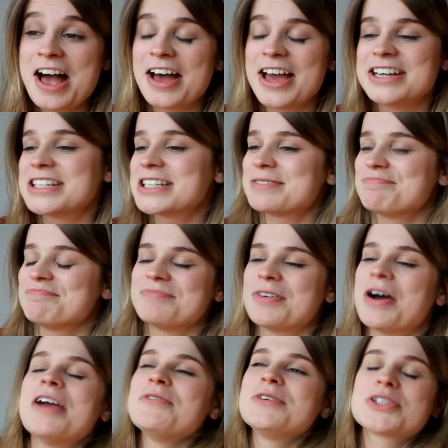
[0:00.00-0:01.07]
It
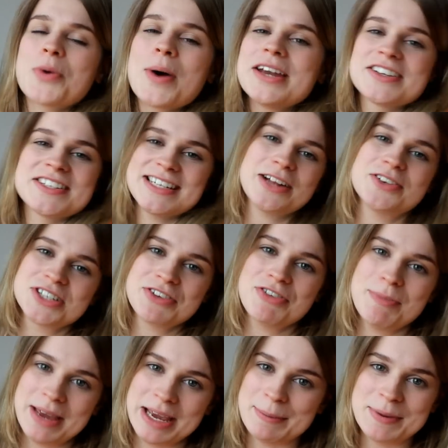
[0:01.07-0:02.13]
was quite nostalgic for
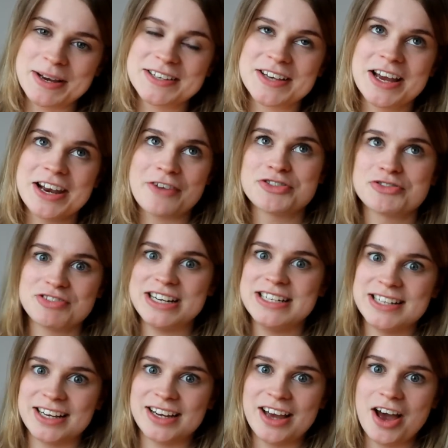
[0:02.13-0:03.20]
me because I loved
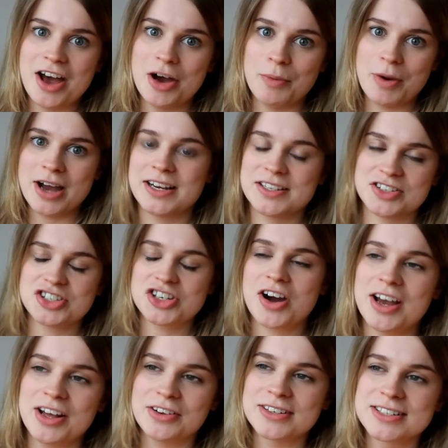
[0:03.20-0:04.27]
reading her work as a
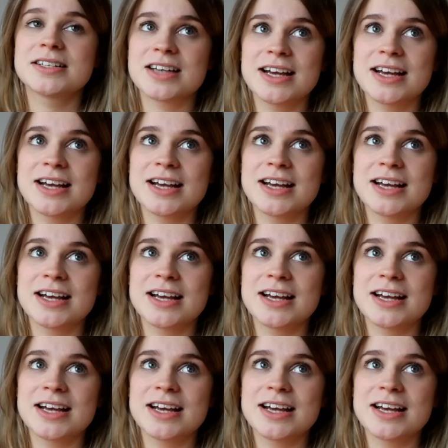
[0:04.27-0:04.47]
child.